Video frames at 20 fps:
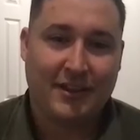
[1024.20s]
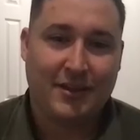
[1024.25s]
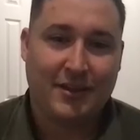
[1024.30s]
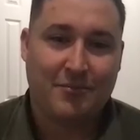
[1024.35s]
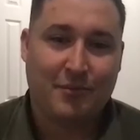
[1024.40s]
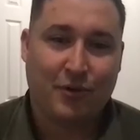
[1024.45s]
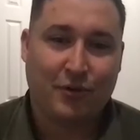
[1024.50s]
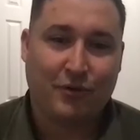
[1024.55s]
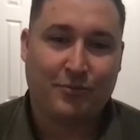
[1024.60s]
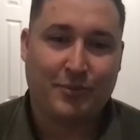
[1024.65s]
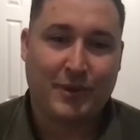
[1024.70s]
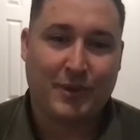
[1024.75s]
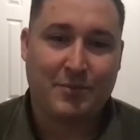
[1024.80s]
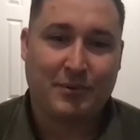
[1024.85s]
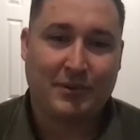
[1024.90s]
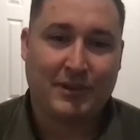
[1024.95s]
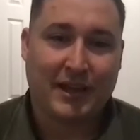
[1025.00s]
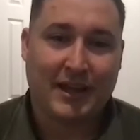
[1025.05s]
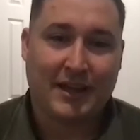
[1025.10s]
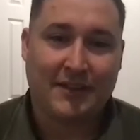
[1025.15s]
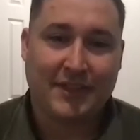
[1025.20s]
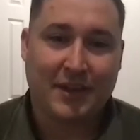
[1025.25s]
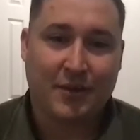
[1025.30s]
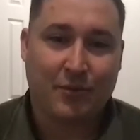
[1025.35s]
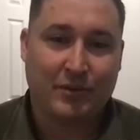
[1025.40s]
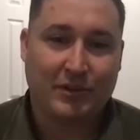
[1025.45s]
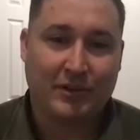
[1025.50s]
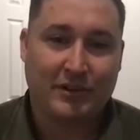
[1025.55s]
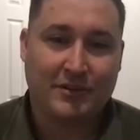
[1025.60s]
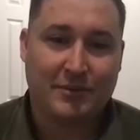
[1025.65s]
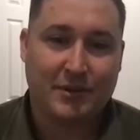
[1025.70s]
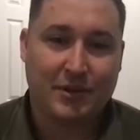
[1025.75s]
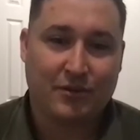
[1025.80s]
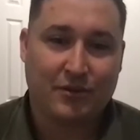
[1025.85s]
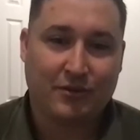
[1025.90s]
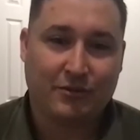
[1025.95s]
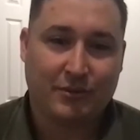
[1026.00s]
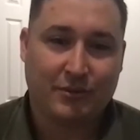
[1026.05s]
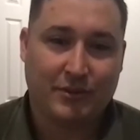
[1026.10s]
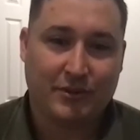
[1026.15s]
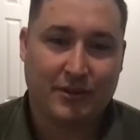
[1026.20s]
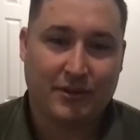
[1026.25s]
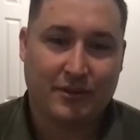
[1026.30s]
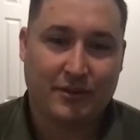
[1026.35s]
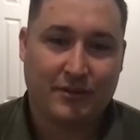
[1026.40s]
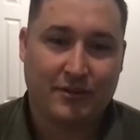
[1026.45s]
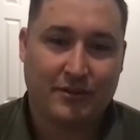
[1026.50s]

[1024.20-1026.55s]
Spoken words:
most people aren't that willing to be honest with you.